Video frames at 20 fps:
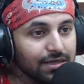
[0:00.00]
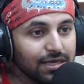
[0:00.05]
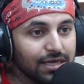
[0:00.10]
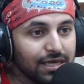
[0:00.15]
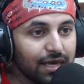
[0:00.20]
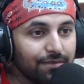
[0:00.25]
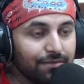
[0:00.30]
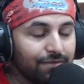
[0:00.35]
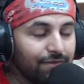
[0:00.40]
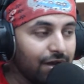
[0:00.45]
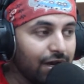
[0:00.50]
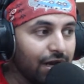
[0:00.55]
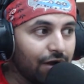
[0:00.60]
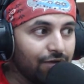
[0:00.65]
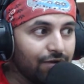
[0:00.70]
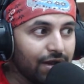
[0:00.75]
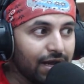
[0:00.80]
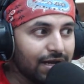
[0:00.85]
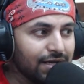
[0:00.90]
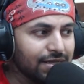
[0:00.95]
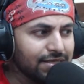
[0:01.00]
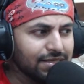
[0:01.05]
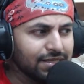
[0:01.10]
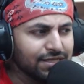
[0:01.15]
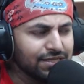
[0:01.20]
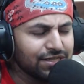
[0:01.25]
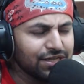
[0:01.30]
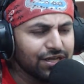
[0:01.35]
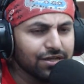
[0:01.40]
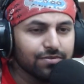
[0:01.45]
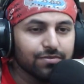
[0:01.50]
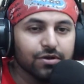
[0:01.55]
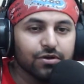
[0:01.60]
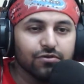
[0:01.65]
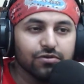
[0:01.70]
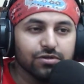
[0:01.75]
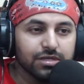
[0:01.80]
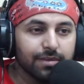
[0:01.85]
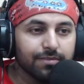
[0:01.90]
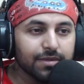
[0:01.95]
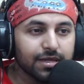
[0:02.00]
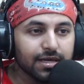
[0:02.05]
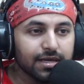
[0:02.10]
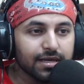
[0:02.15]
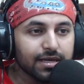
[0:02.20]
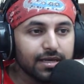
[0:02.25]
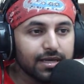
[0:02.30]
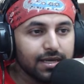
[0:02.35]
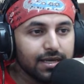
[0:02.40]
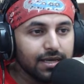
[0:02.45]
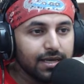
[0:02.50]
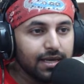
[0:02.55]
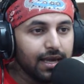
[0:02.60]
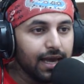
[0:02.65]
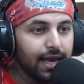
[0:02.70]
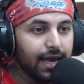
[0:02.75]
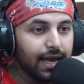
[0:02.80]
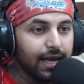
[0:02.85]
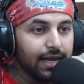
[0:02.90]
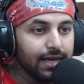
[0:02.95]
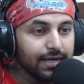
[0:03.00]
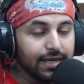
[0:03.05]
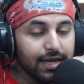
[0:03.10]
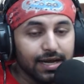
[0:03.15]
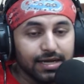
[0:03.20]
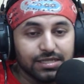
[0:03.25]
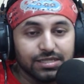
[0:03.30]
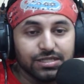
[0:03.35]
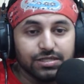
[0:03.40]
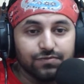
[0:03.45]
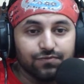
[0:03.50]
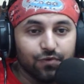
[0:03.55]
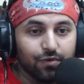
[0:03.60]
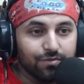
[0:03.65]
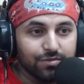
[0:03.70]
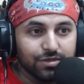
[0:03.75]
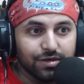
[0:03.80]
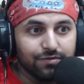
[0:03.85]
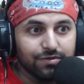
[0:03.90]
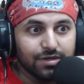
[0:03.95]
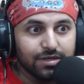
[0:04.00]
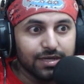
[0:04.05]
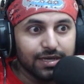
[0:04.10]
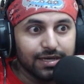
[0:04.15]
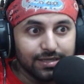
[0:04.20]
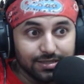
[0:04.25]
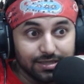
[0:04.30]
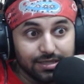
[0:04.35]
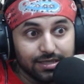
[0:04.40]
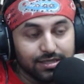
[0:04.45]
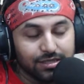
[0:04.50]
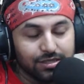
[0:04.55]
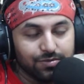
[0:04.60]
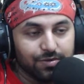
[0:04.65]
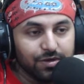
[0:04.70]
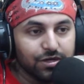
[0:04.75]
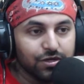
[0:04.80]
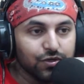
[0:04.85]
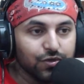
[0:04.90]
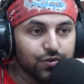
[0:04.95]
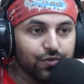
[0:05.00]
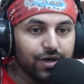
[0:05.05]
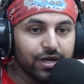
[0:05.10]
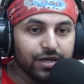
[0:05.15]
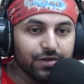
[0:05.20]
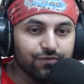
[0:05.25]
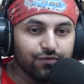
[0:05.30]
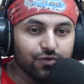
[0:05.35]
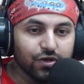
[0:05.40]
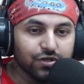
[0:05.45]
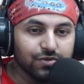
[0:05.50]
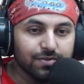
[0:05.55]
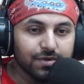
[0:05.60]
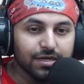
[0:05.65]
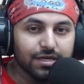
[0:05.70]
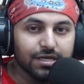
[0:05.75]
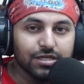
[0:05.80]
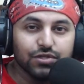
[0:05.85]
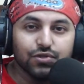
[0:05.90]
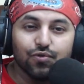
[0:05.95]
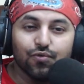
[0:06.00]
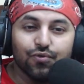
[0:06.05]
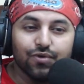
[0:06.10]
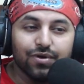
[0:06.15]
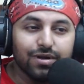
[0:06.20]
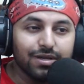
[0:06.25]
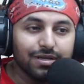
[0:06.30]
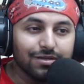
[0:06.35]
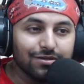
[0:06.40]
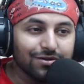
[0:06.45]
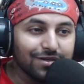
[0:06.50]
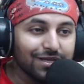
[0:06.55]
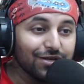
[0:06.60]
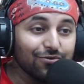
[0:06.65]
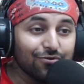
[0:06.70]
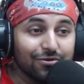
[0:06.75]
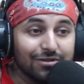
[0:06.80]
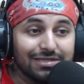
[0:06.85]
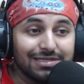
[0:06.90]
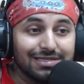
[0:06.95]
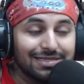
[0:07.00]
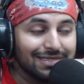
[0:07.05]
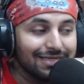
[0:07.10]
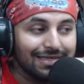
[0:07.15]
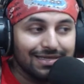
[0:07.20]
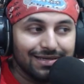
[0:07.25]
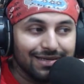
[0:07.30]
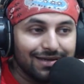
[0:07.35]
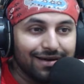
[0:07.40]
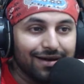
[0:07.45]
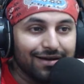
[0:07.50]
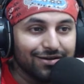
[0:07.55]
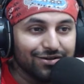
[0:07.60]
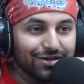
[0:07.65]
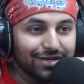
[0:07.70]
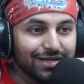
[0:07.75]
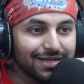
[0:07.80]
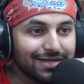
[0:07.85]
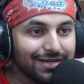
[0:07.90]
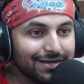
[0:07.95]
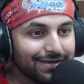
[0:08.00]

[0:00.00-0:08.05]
He came around at 60th minute or something, and that's from 76th minute to 81st minute he scored 3 goals, hat-trick.